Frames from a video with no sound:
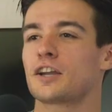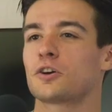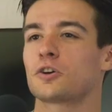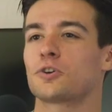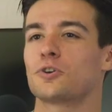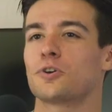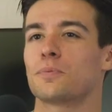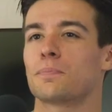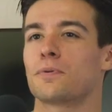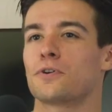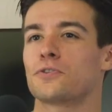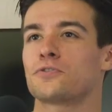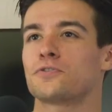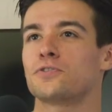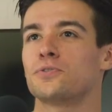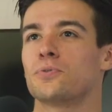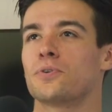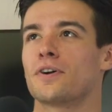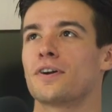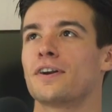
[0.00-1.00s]
you how good a
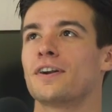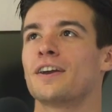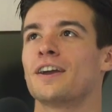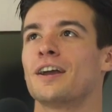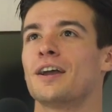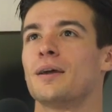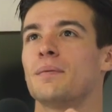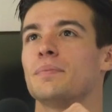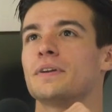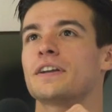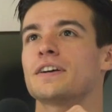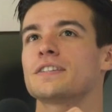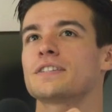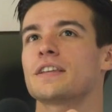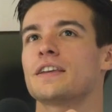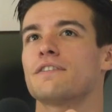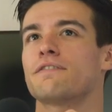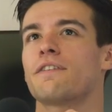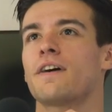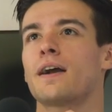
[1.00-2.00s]
person you are
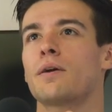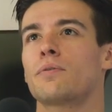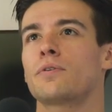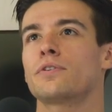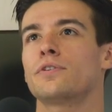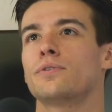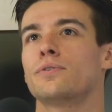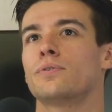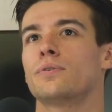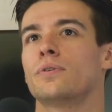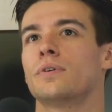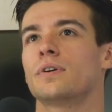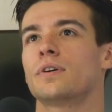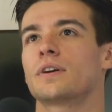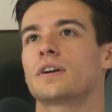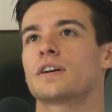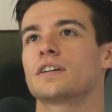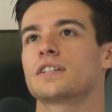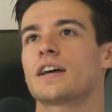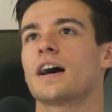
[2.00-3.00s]
because if i were you
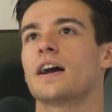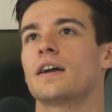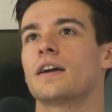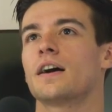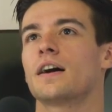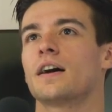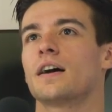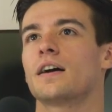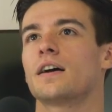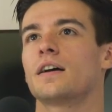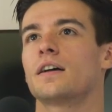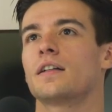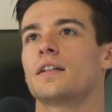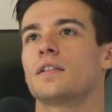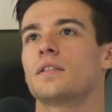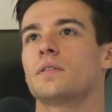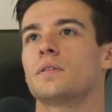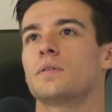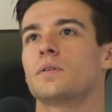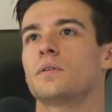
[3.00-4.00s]
because i uh,
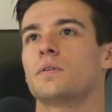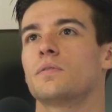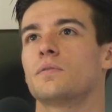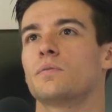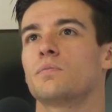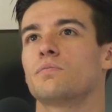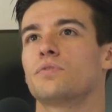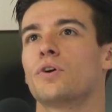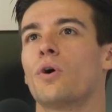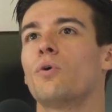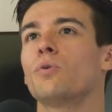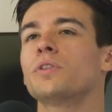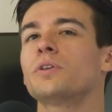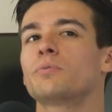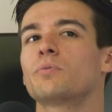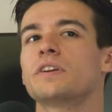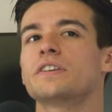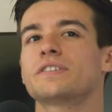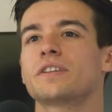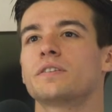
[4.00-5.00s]
the
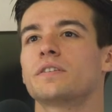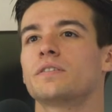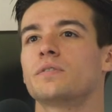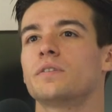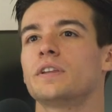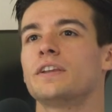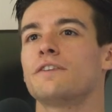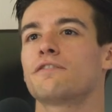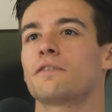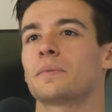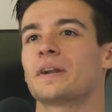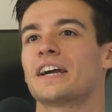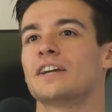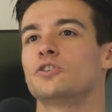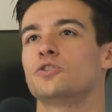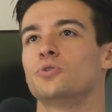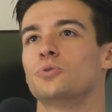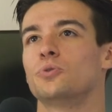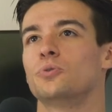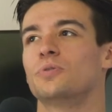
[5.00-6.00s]
only reason ephraim and i
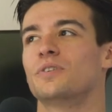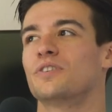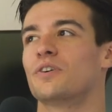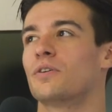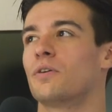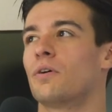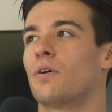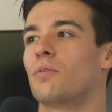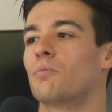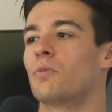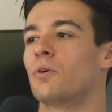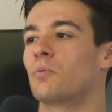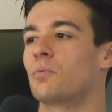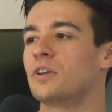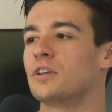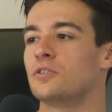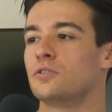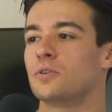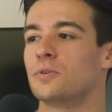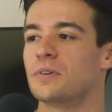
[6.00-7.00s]
do what
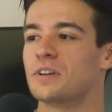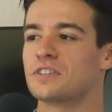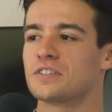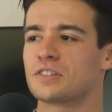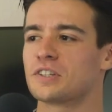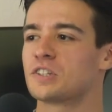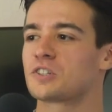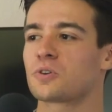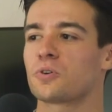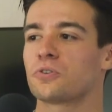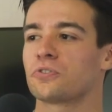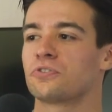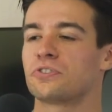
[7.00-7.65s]
we do is it's all